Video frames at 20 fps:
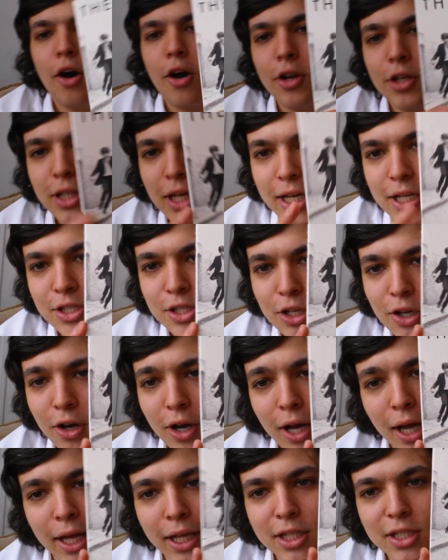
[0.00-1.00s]
Hard Day's
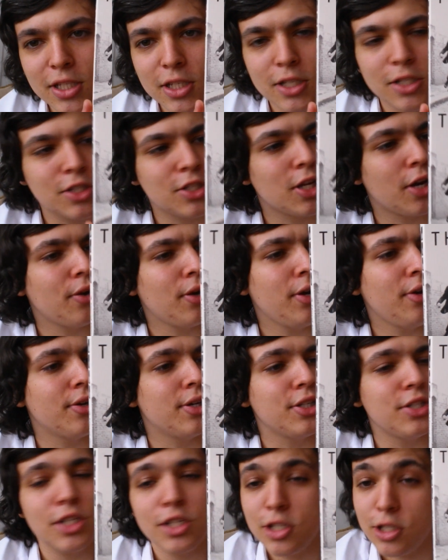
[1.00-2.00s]
Night. So here
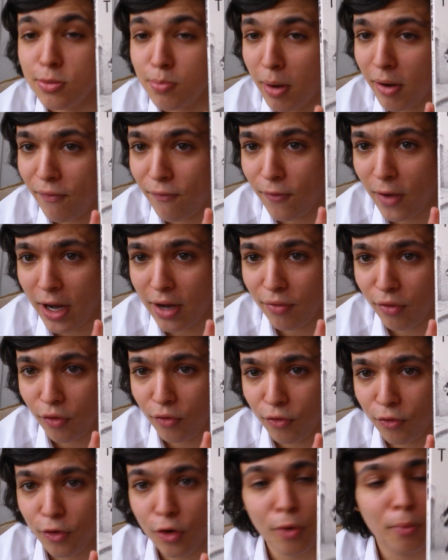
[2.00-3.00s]
it is. This is my
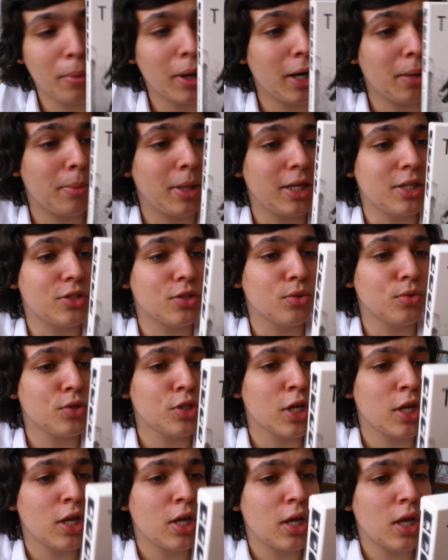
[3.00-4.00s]
favourite film by the
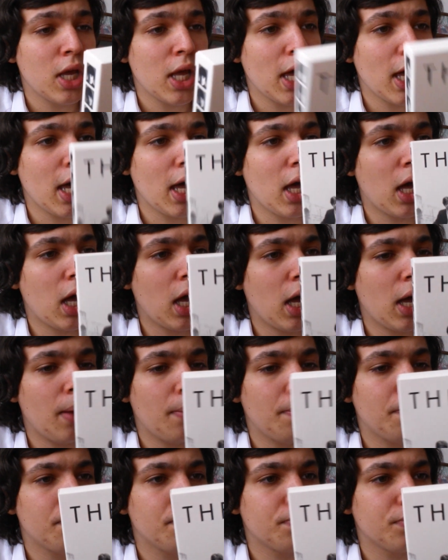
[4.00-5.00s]
Beatles.
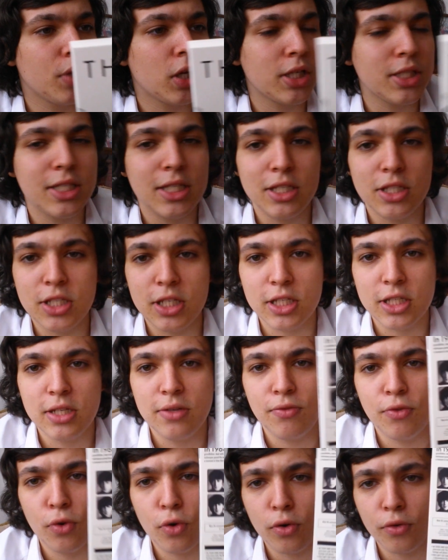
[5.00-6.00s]

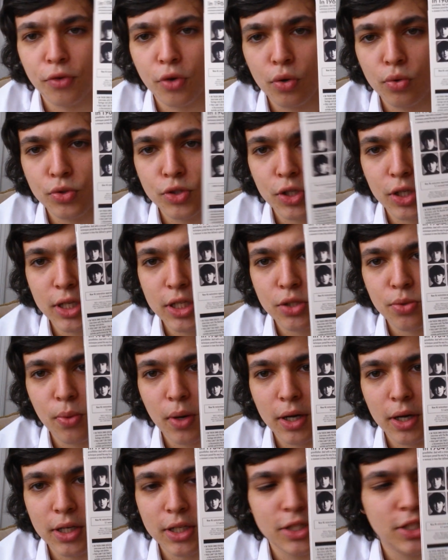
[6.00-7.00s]
1964, of course, on this
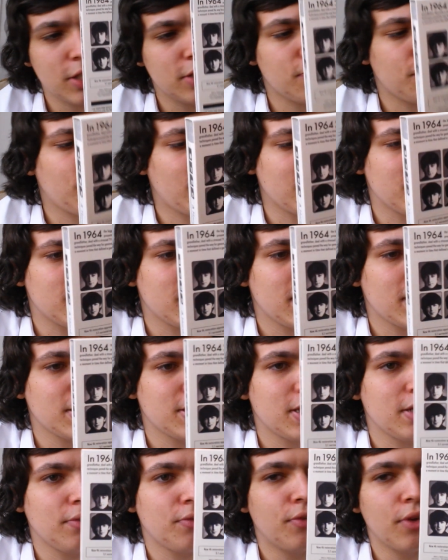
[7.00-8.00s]
one. This is a
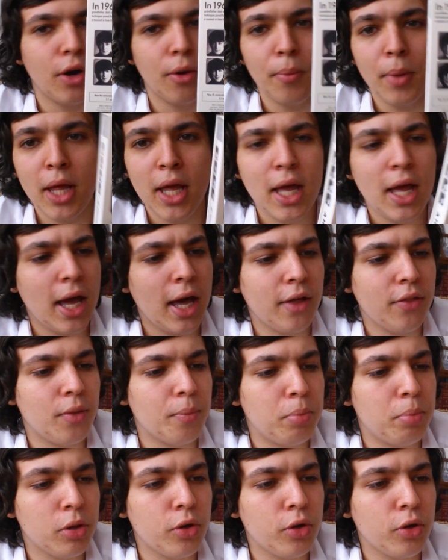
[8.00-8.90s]
fantastic film, and the